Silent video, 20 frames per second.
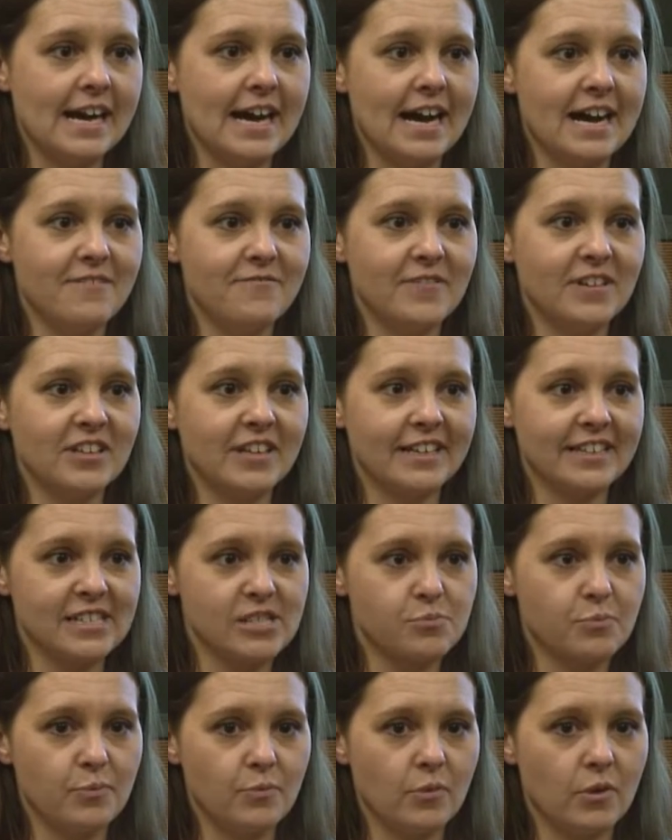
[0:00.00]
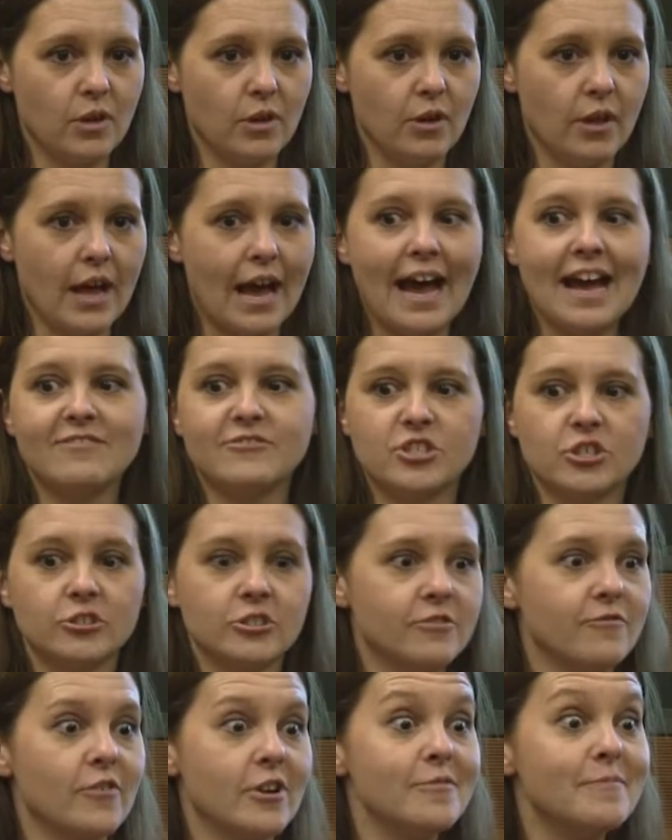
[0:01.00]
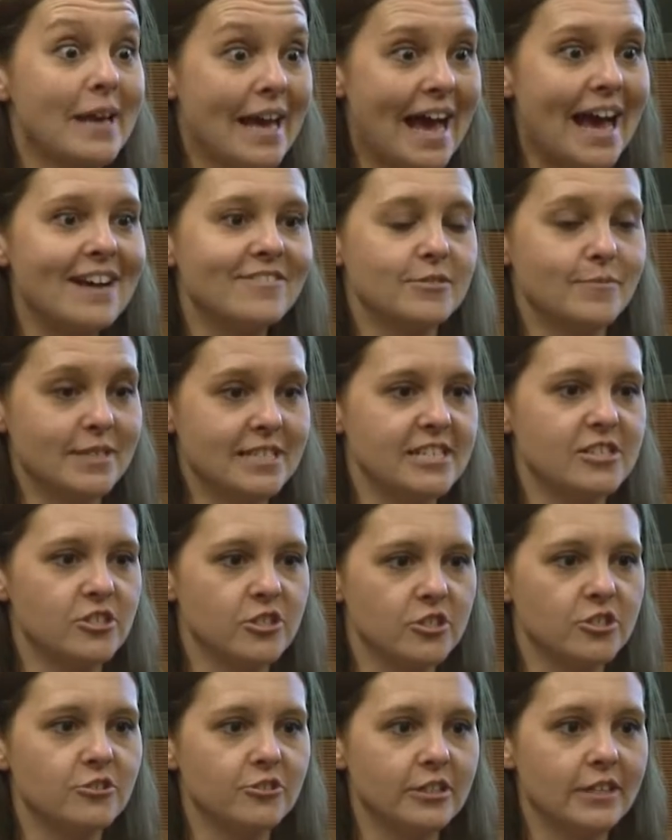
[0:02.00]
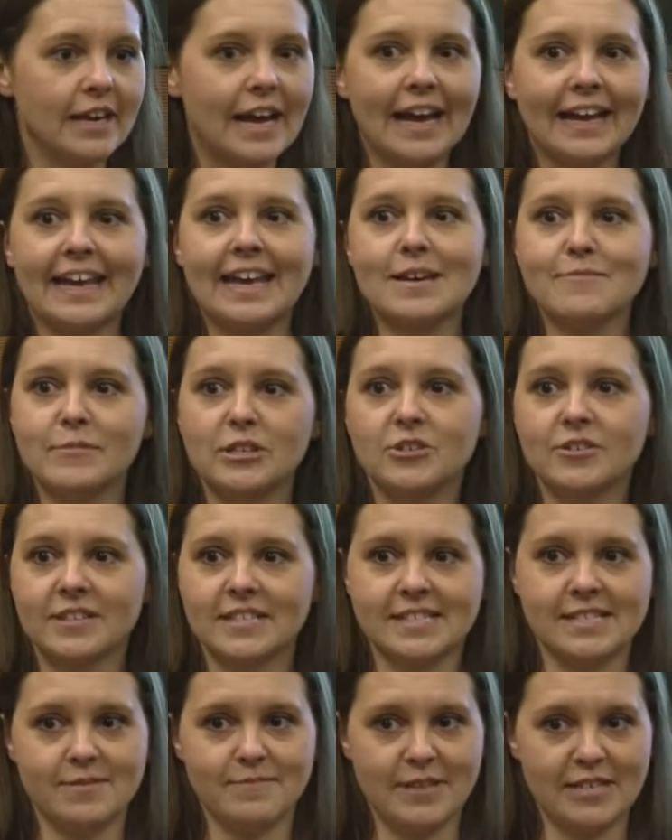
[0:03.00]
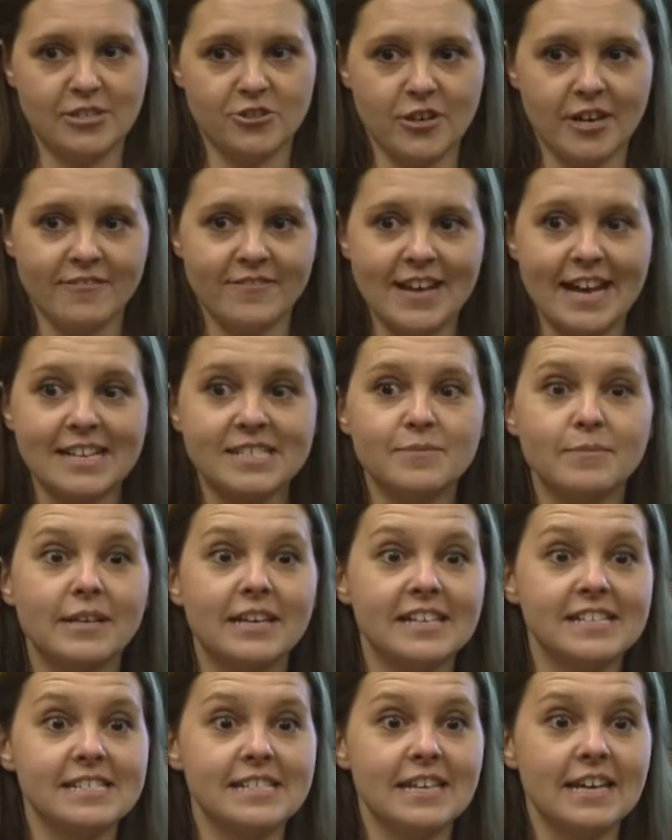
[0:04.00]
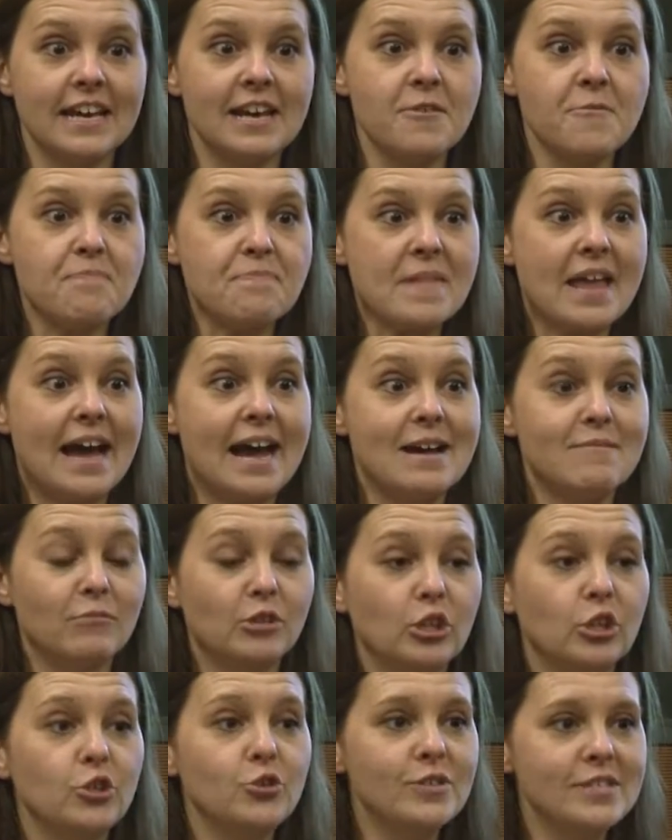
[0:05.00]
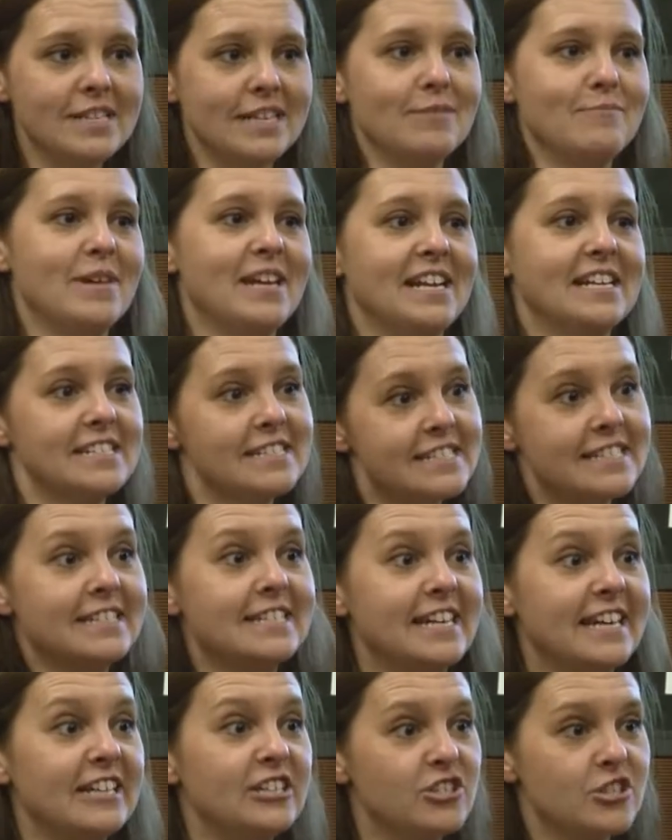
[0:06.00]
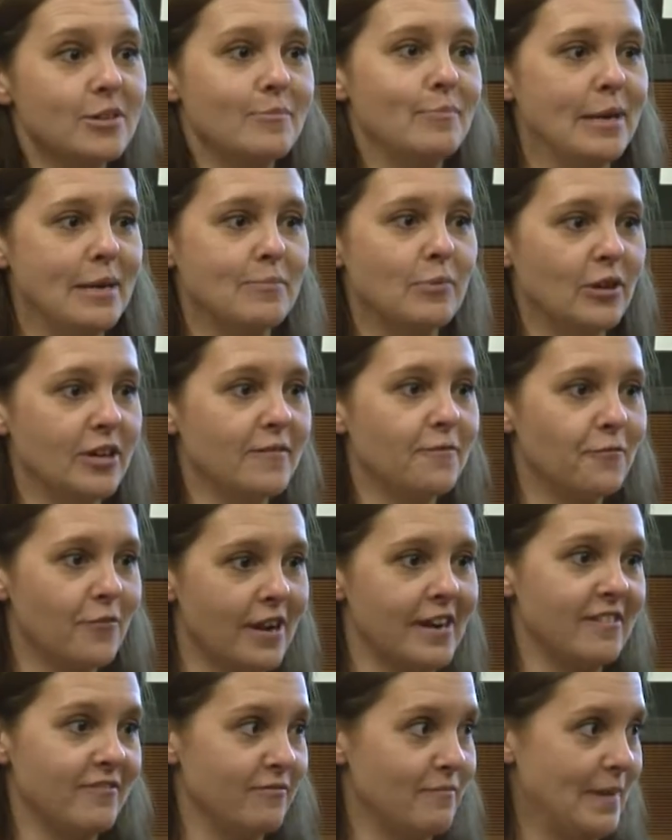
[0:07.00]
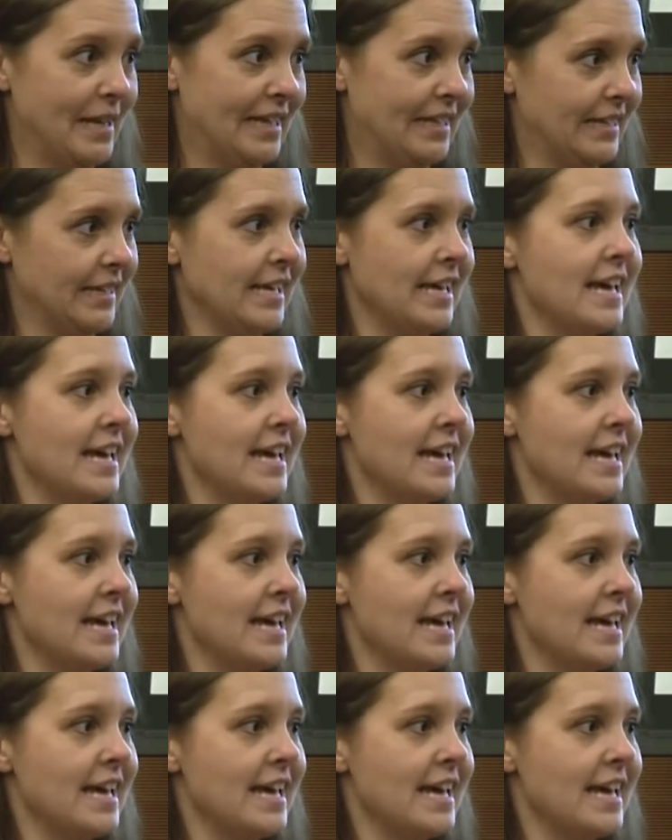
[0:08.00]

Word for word: I feel like this, I have children in front of me. I have to be teaching children. I can't be doing this administrative task because I'm losing minutes to teach the people in front of me.